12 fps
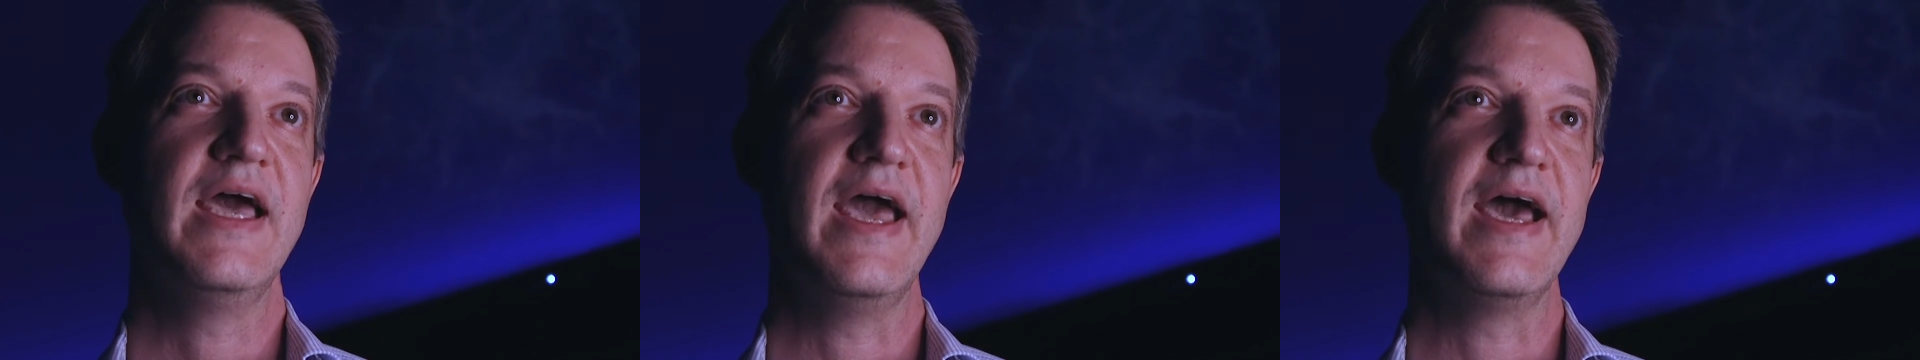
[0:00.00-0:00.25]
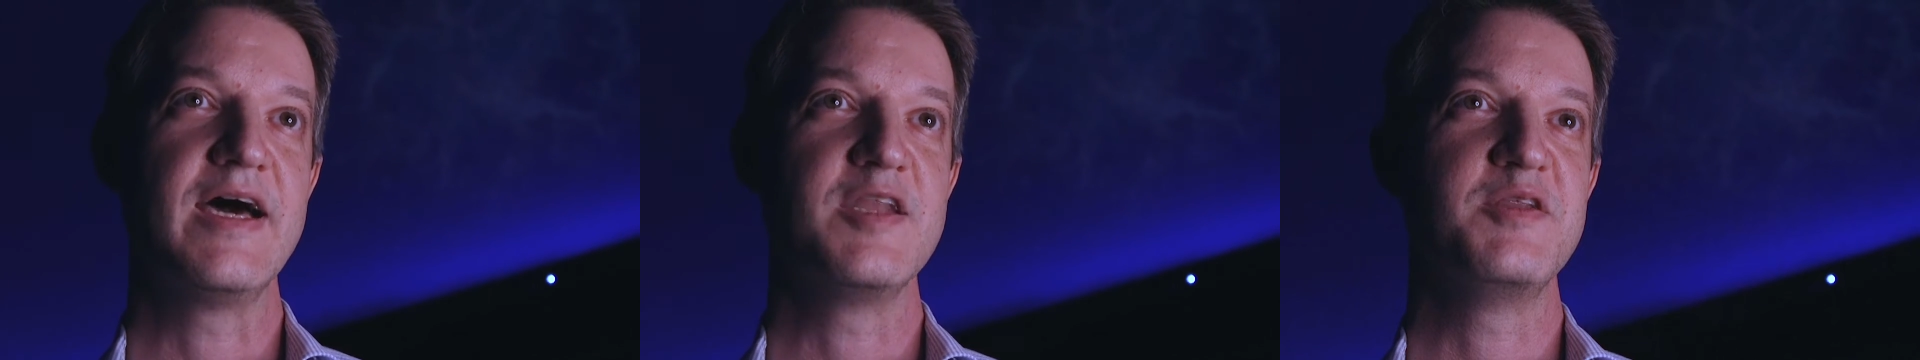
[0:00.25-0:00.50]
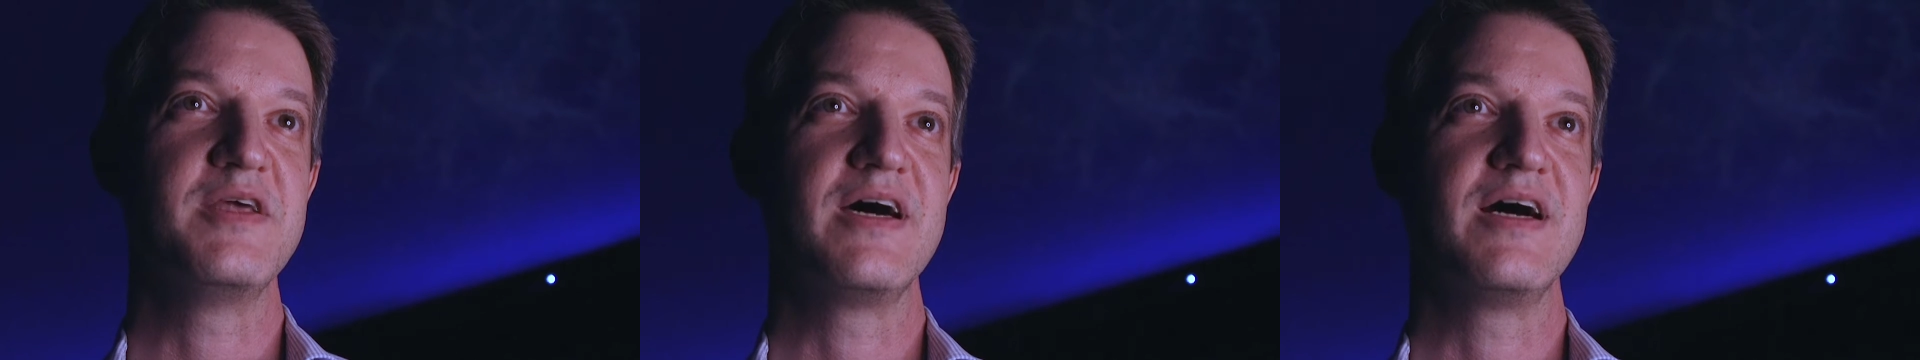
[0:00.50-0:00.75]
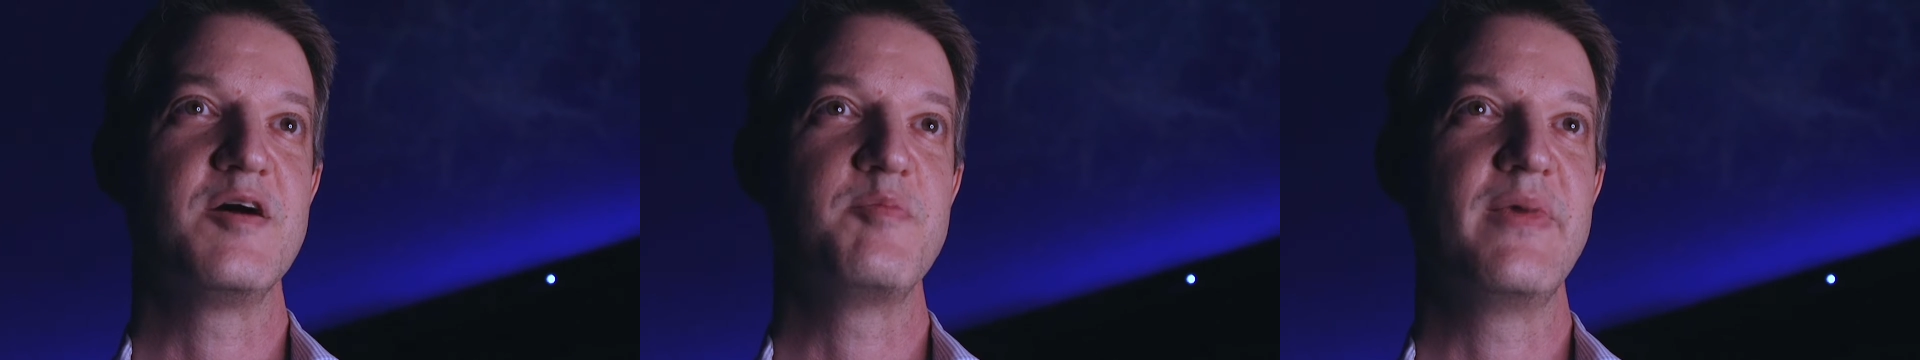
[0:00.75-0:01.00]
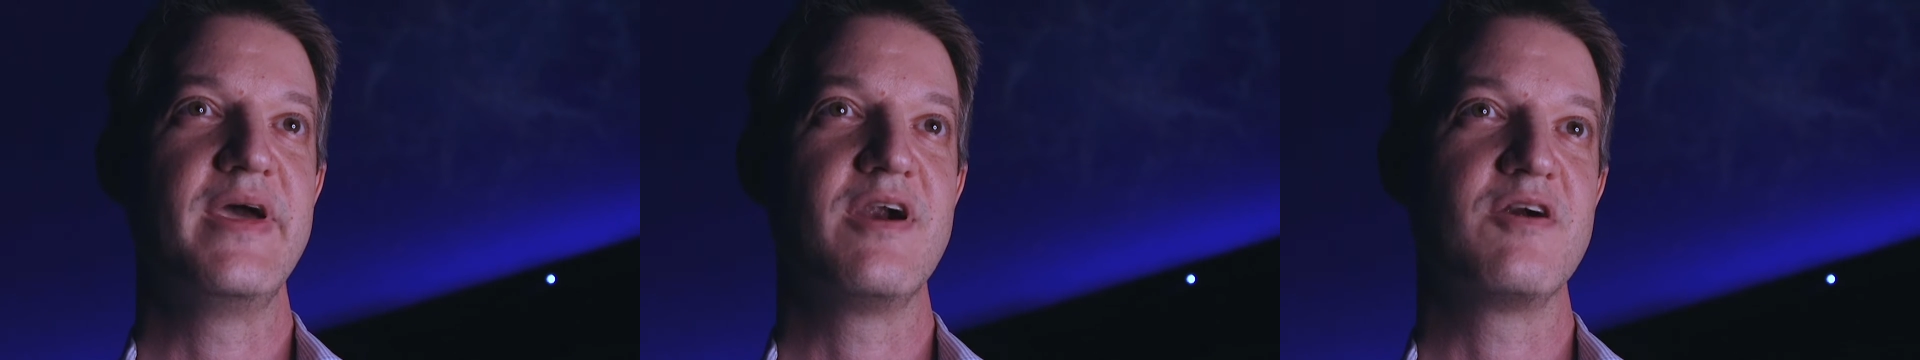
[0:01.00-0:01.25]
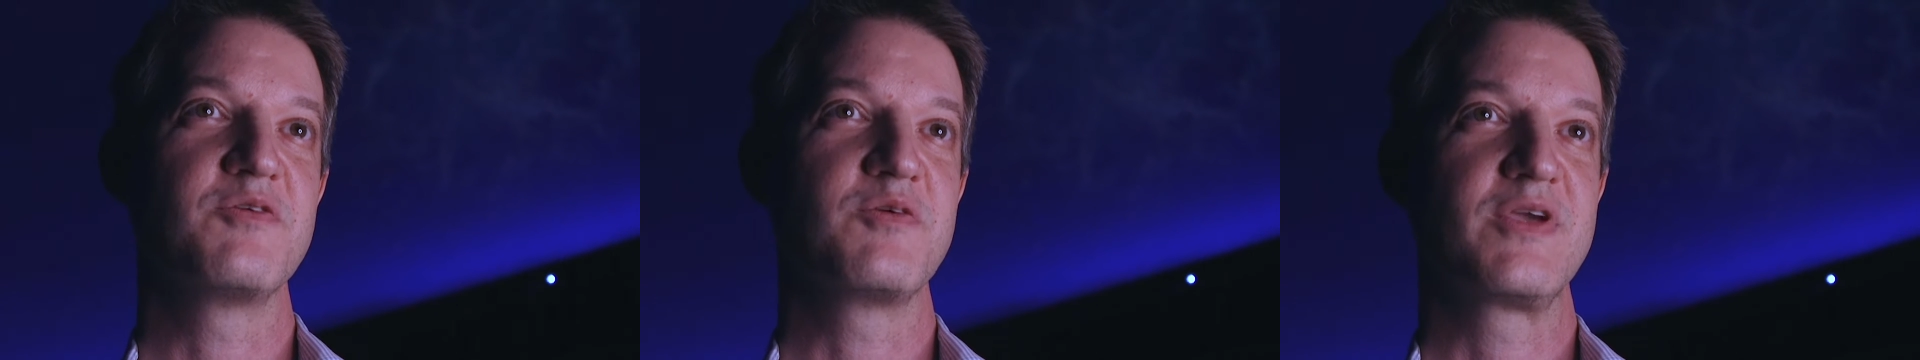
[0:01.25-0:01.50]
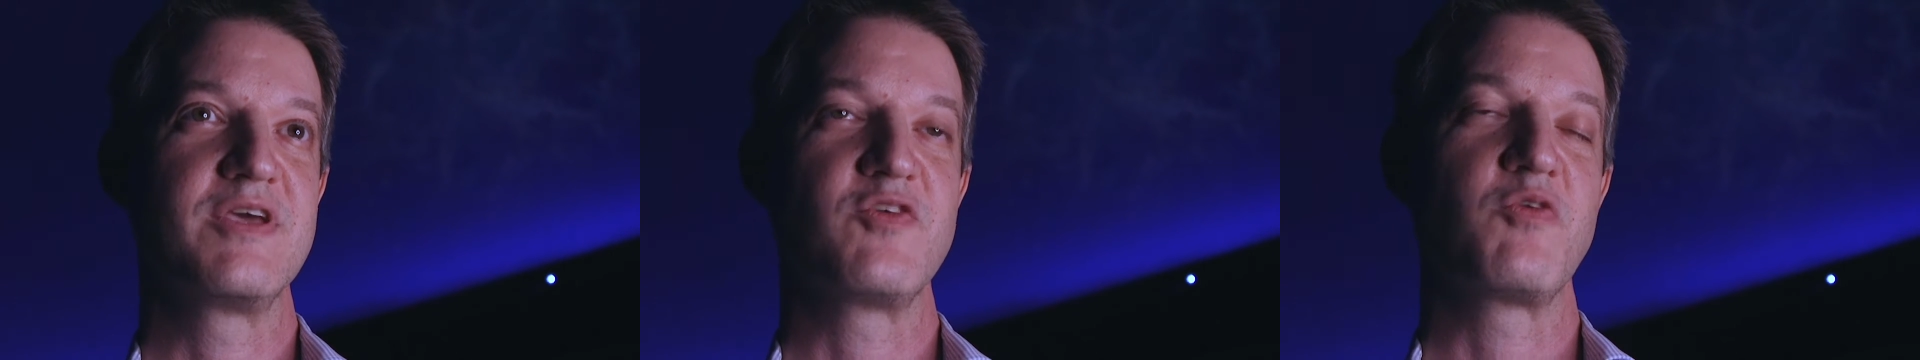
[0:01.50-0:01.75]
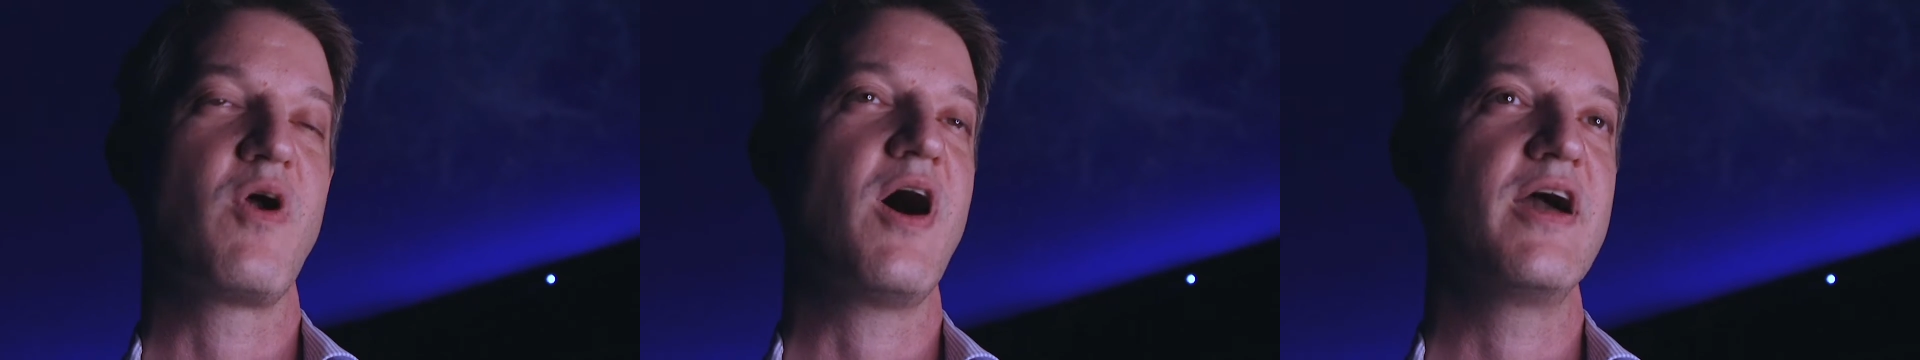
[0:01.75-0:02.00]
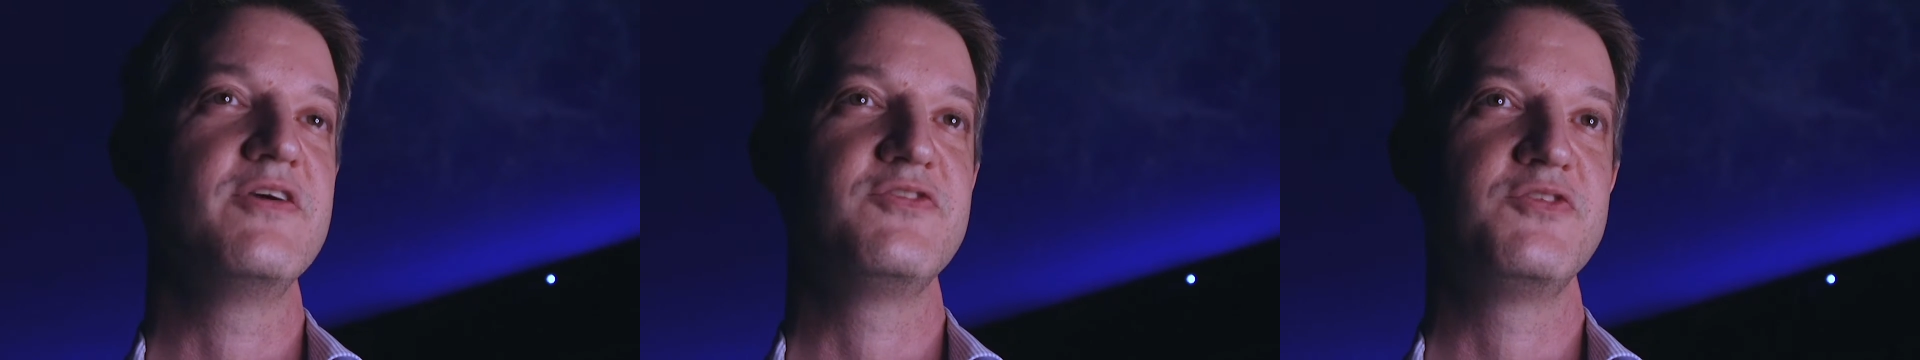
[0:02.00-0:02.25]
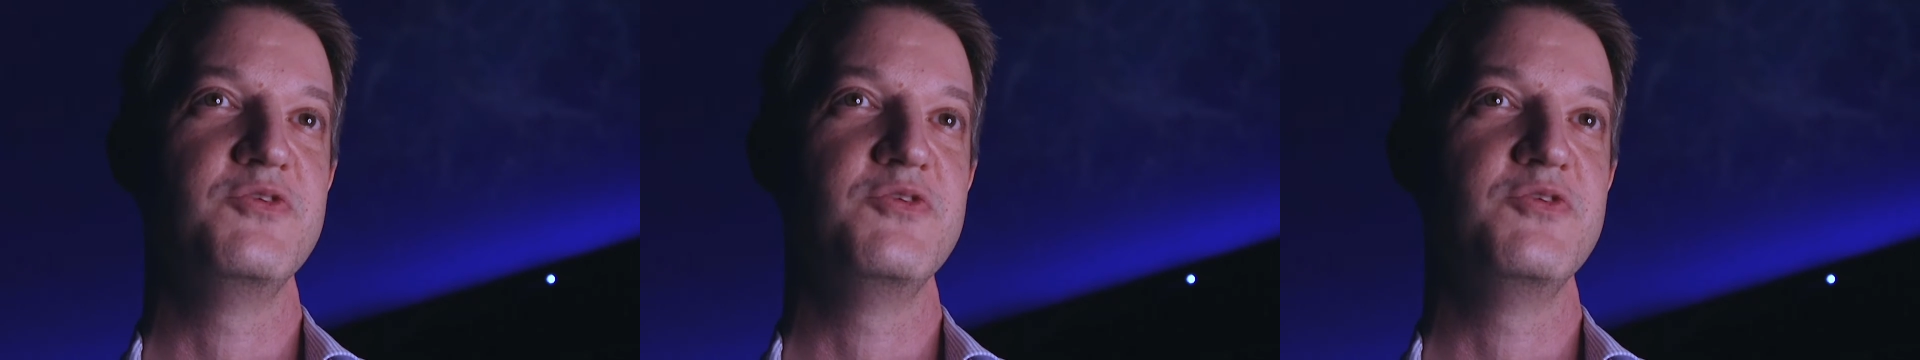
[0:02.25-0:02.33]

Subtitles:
and are giving rise